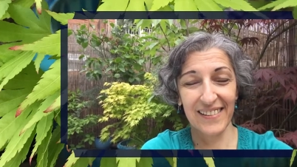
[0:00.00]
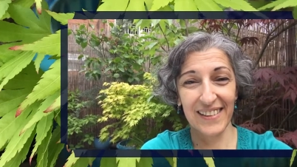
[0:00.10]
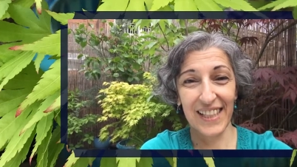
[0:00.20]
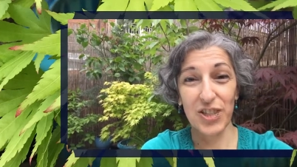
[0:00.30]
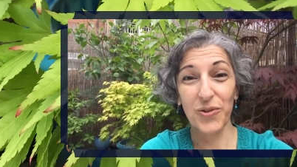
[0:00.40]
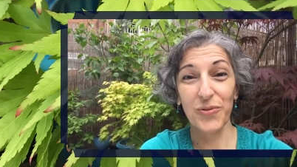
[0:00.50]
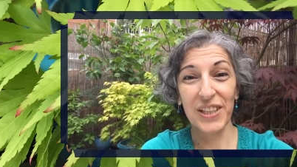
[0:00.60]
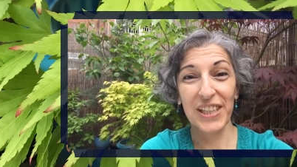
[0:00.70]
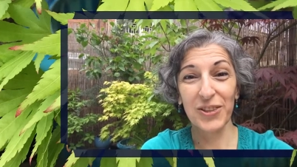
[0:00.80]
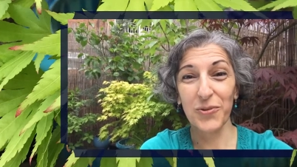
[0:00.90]
that you
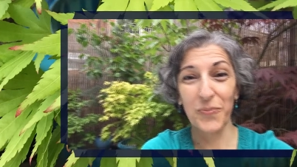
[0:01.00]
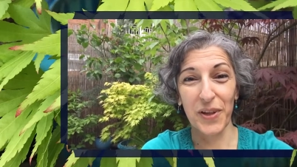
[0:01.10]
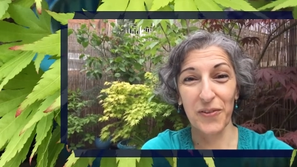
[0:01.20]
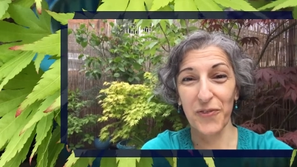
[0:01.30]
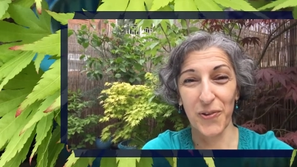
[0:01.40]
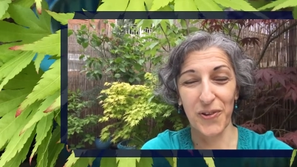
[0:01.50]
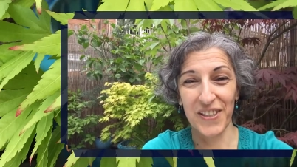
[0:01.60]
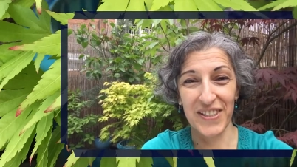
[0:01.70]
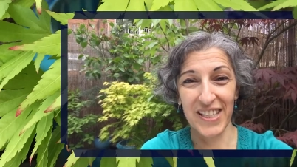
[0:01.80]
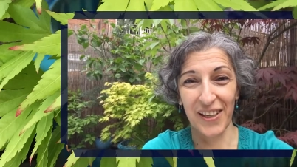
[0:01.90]
need to be
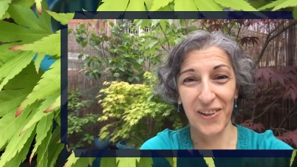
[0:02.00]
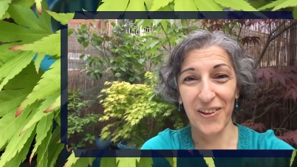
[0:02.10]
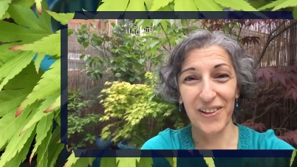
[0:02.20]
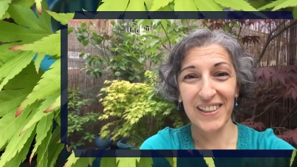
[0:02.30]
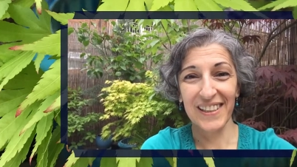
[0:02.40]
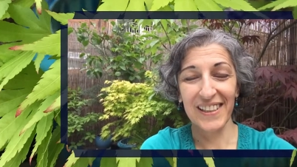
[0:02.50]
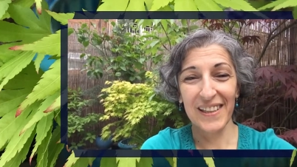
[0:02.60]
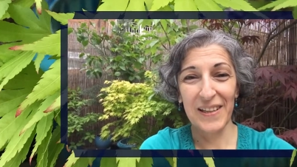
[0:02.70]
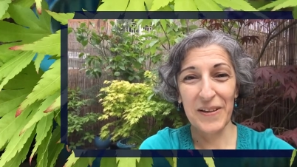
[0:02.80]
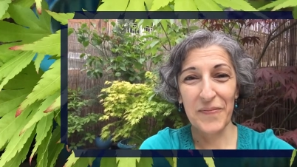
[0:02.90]
focusing on,
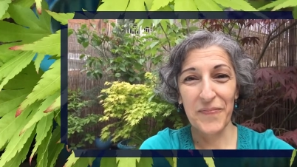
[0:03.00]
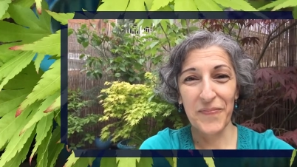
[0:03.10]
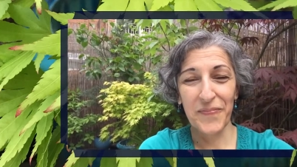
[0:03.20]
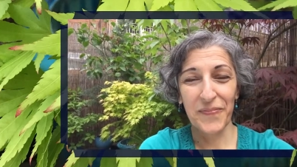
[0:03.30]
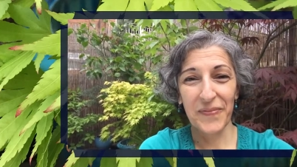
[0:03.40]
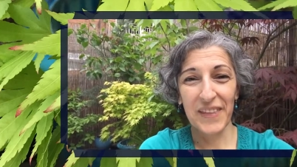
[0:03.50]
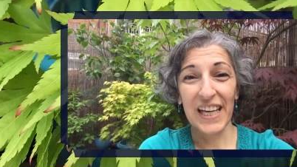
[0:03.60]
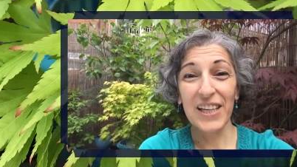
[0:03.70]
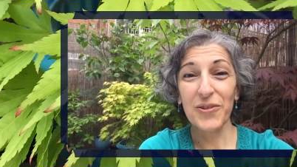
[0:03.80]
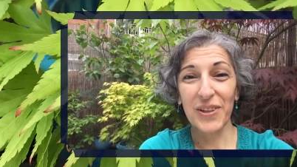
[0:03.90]

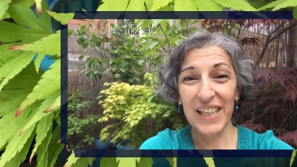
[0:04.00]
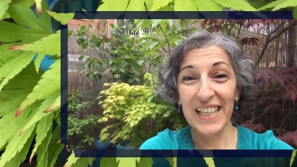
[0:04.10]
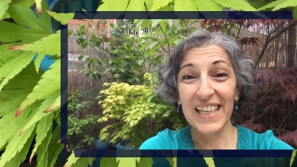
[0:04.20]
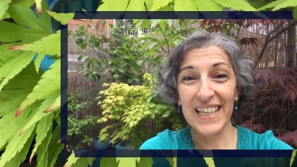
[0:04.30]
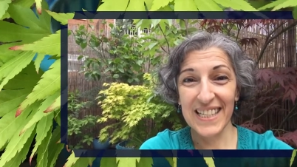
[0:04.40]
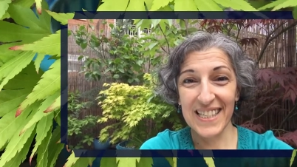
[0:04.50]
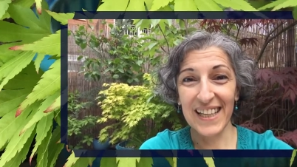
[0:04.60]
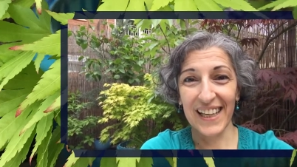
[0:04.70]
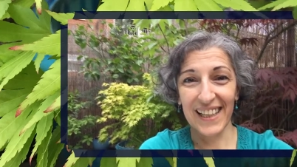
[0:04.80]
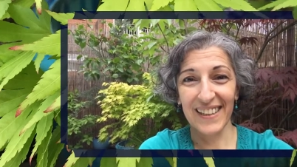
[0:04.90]
then you can
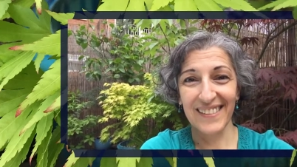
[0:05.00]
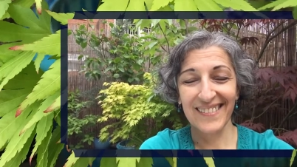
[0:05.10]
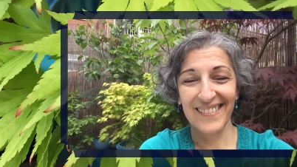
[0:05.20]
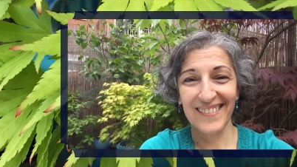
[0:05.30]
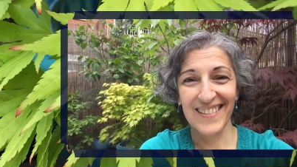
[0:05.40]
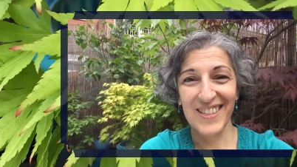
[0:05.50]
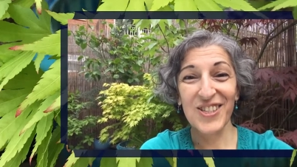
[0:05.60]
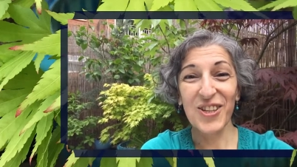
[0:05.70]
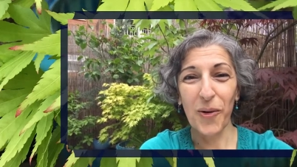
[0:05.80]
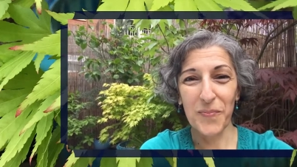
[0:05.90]
easily
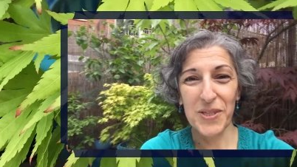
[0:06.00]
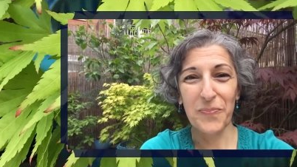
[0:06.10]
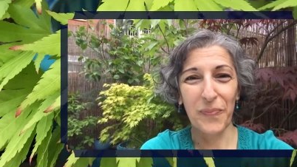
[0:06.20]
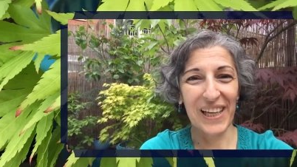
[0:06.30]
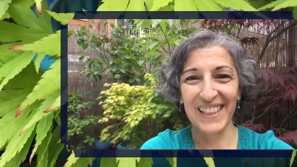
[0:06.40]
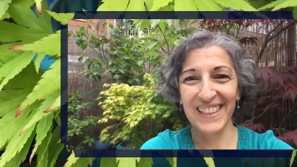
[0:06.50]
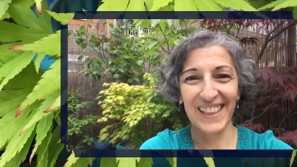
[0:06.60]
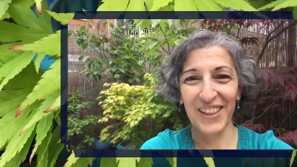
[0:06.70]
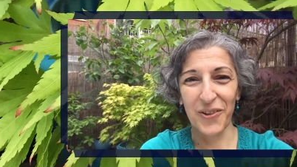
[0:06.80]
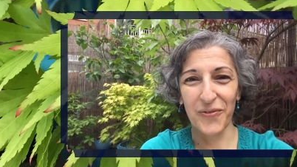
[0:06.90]
stop
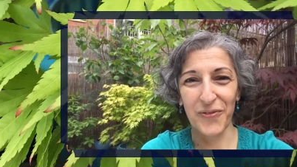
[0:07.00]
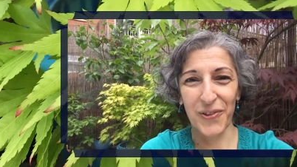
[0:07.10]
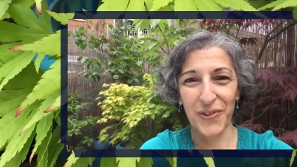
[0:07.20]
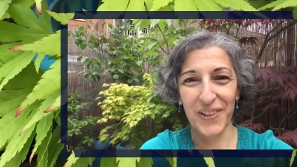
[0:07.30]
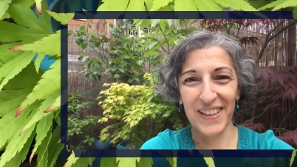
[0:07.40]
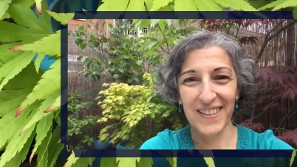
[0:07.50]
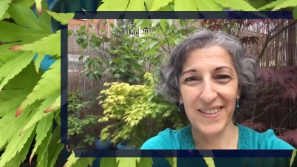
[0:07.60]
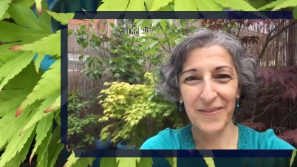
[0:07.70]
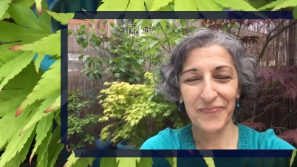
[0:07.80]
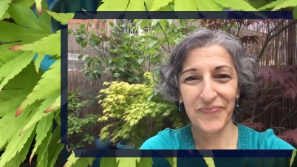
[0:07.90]
splitting your
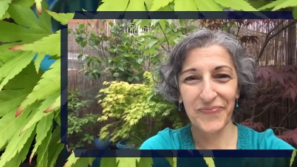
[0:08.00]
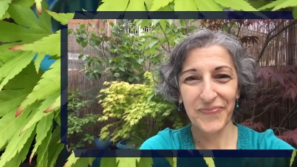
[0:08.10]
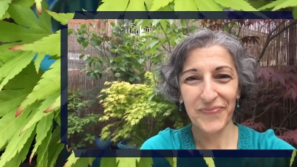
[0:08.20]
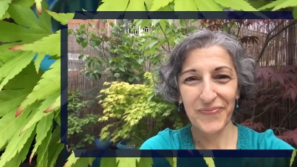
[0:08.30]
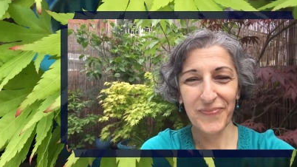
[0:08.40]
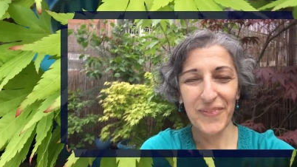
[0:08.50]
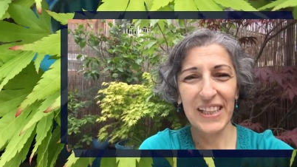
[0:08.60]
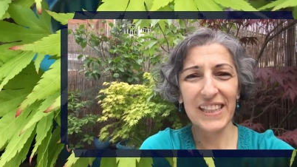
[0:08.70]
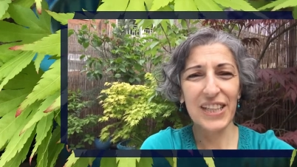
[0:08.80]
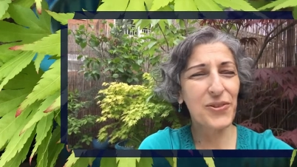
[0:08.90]
focus.
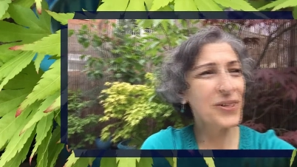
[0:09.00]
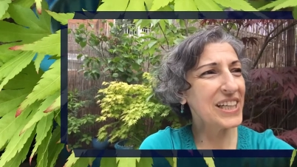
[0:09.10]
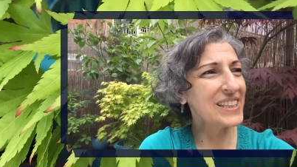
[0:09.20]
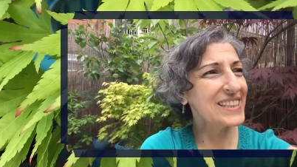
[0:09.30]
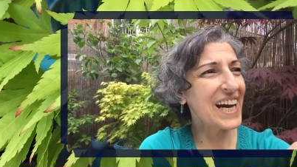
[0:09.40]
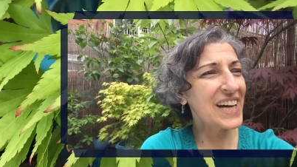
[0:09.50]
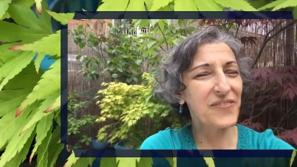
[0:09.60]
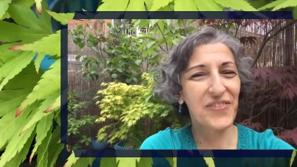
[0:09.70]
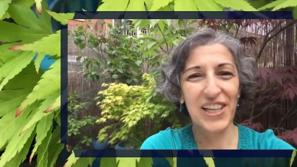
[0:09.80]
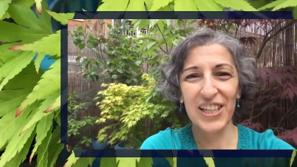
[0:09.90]
Then you can
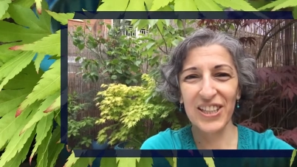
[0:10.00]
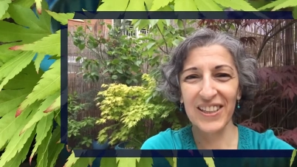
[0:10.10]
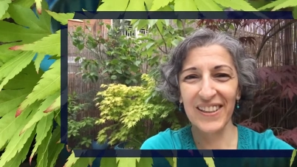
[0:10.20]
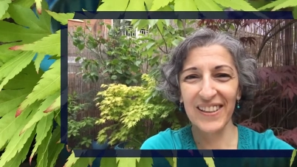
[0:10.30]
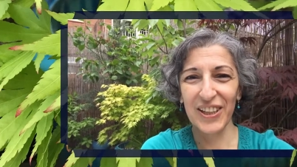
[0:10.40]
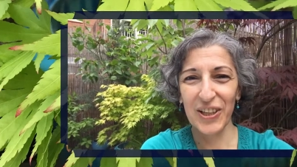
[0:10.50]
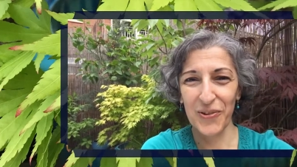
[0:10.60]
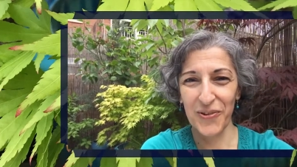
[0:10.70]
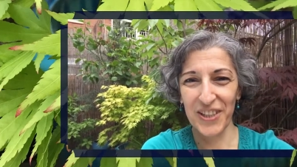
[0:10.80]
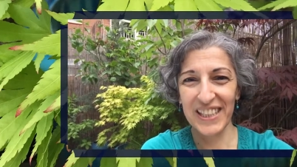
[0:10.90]
divert
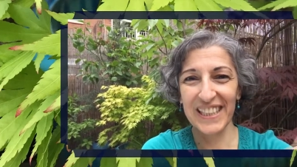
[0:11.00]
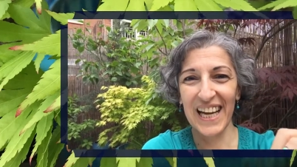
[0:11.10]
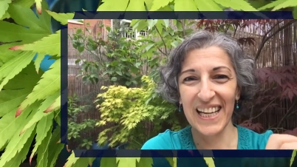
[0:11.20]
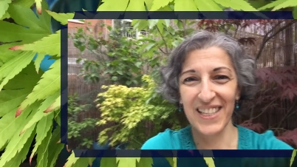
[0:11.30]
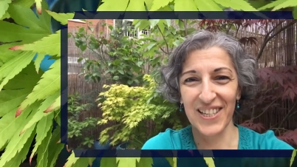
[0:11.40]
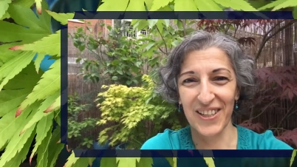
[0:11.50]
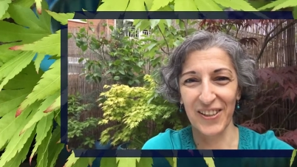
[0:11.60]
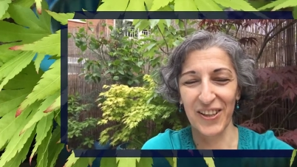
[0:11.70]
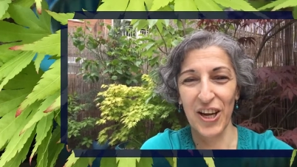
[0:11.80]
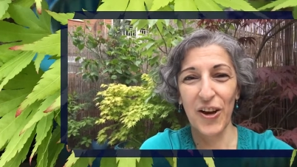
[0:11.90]
your
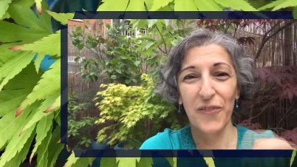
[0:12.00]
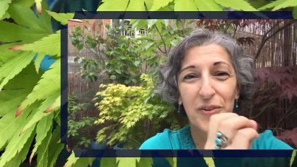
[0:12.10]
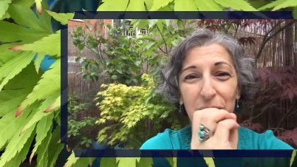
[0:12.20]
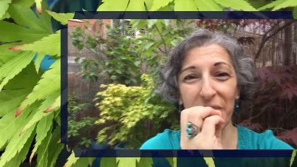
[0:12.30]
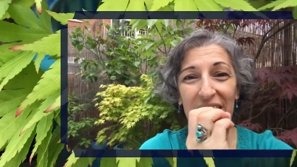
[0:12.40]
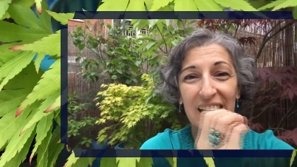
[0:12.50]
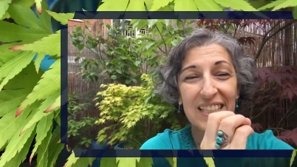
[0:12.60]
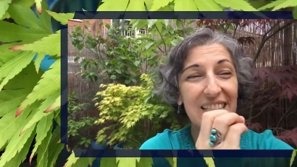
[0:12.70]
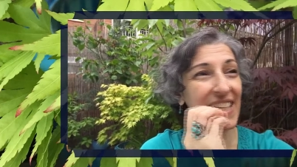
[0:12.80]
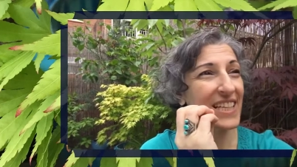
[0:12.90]
attention from
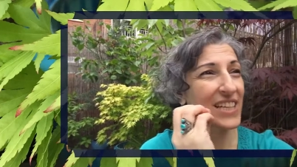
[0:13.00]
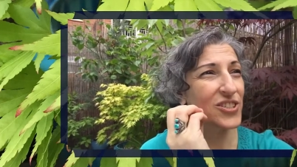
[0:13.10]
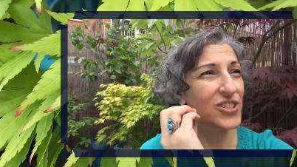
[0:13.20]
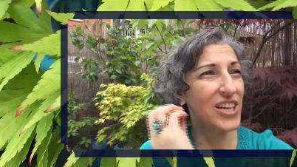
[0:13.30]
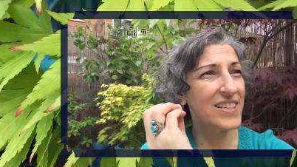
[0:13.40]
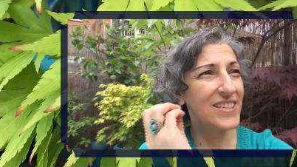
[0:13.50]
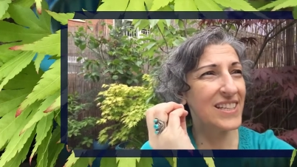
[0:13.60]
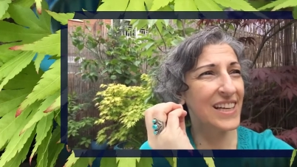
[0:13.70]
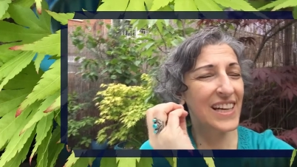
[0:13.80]
things that are just